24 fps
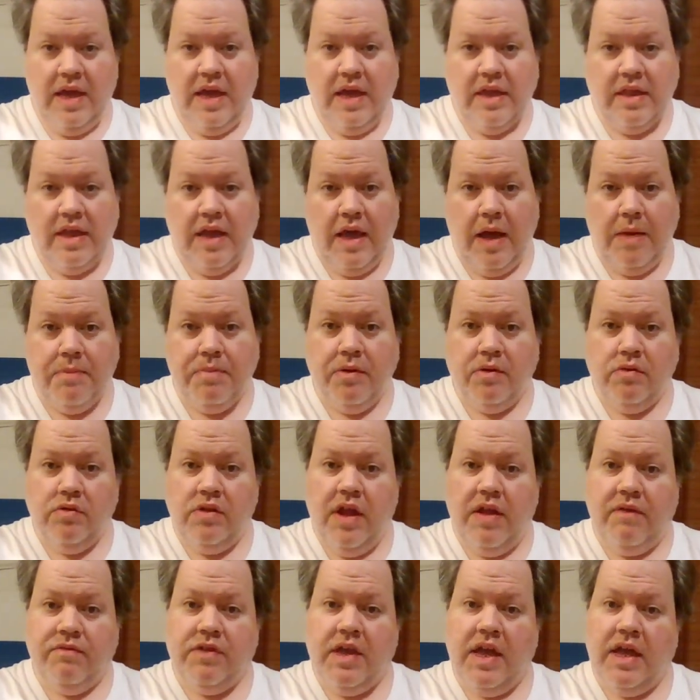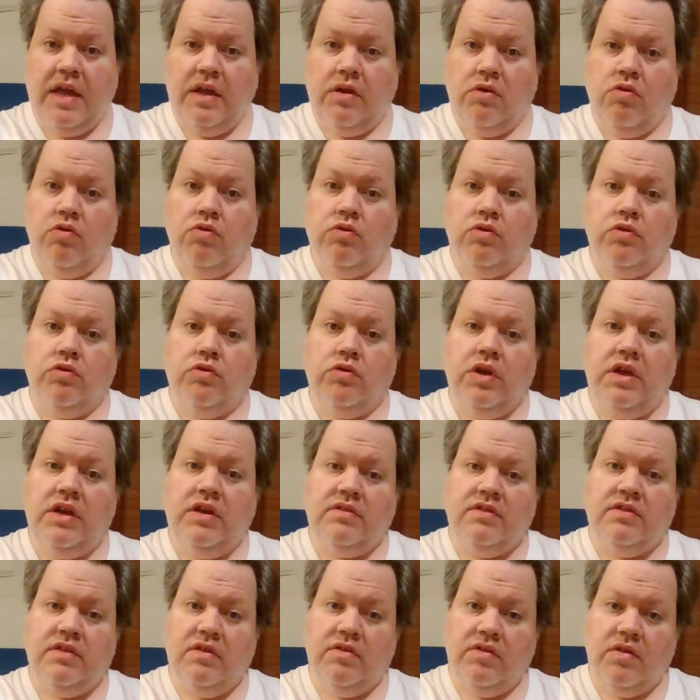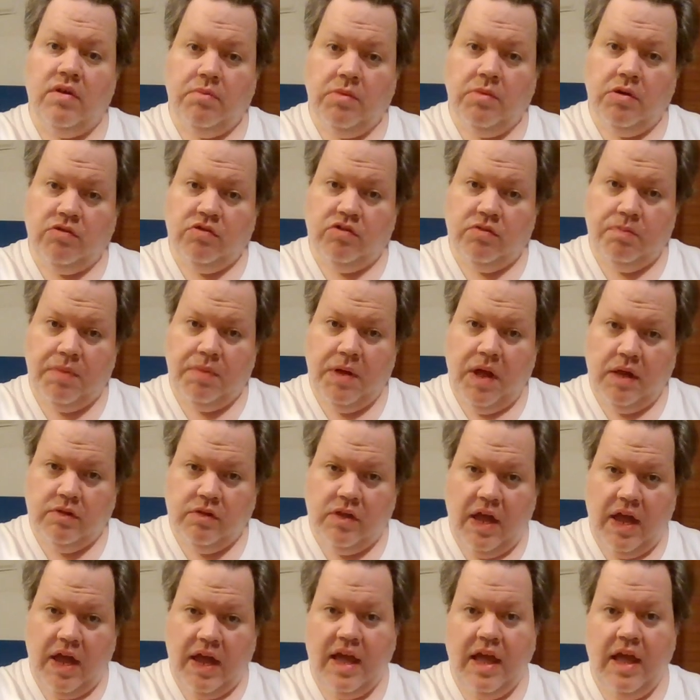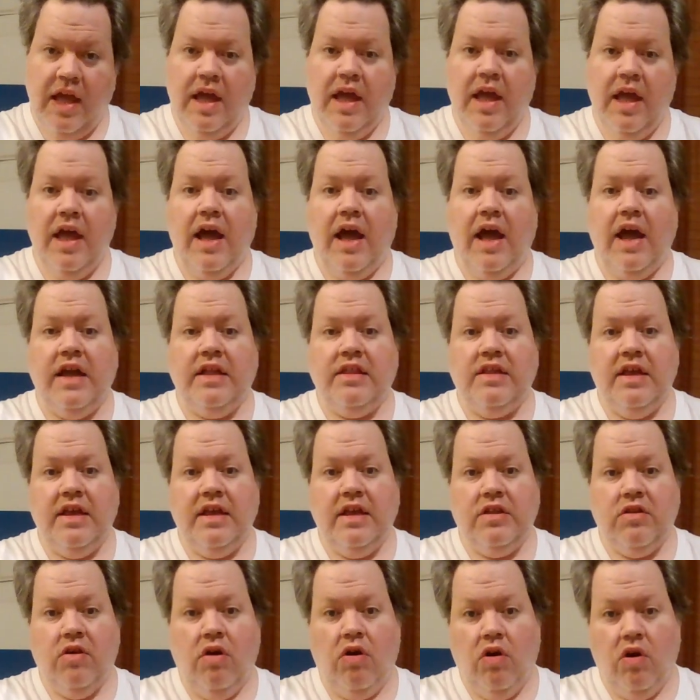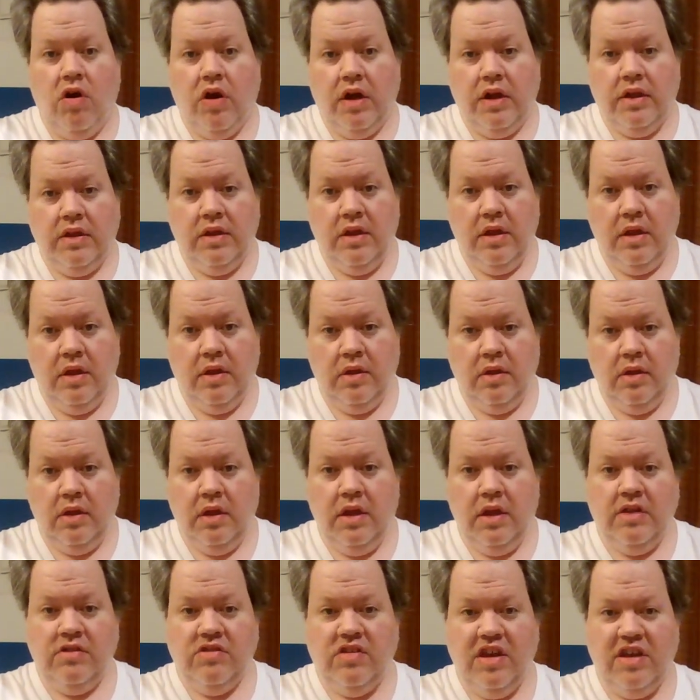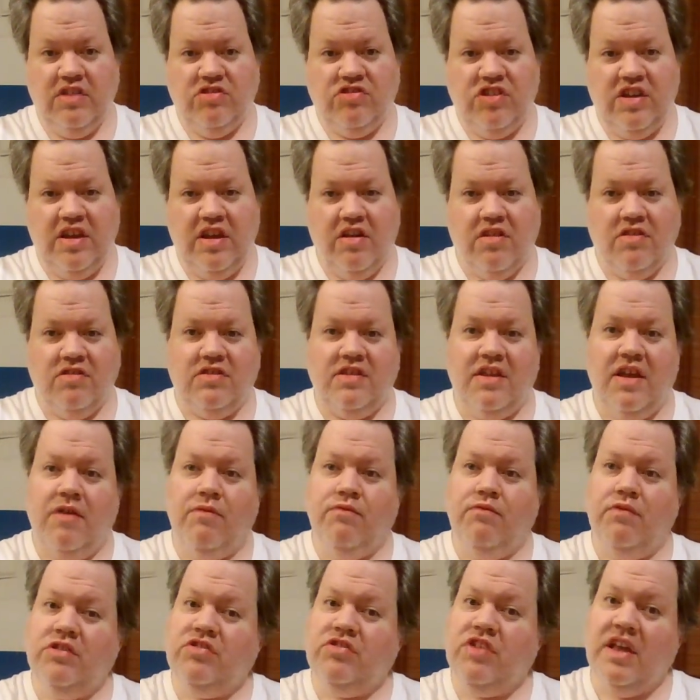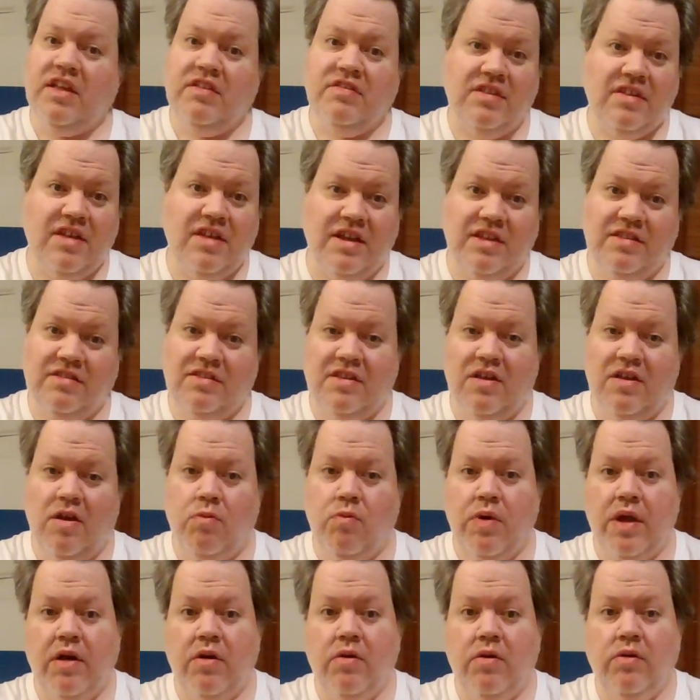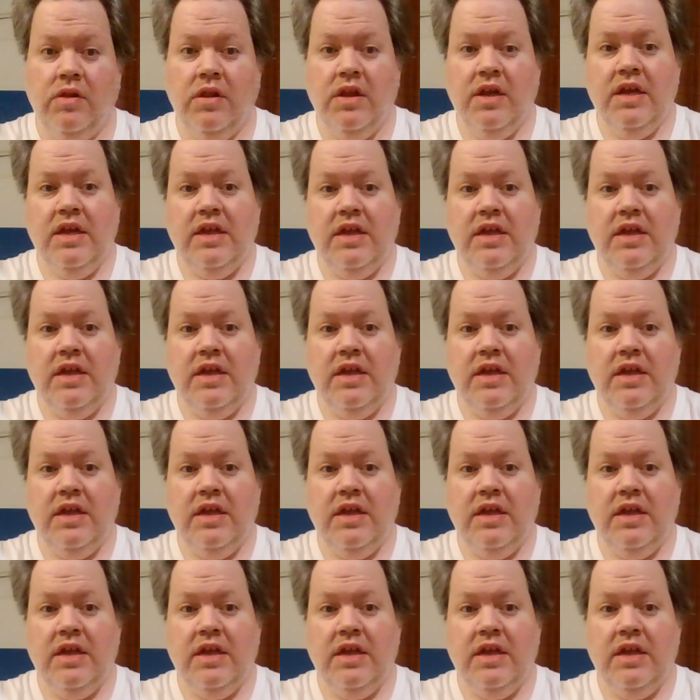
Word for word: In the upper left-hand corner is the Zoomer Spotlight I did on Tishy herself, which has done so well.